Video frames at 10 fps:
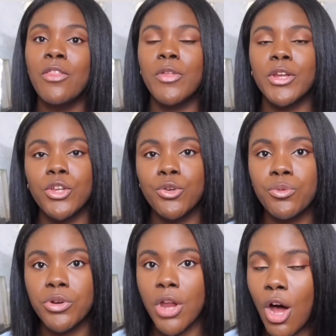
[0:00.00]
then
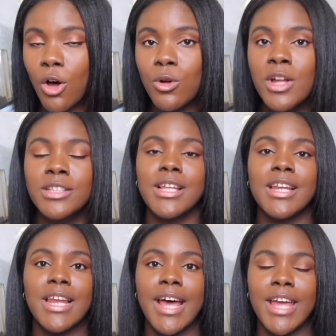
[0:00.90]
you know
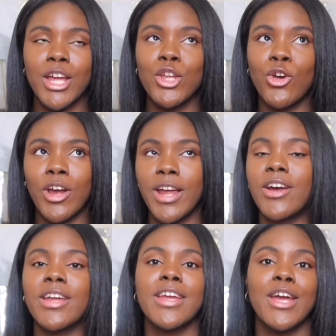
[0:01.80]
that like your
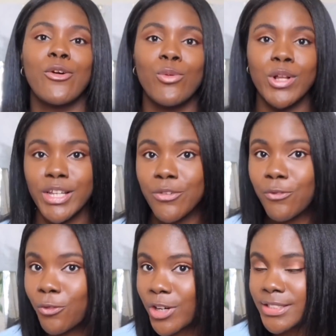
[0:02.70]
hair can get really
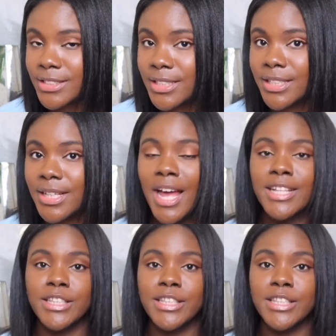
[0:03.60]
frizzy.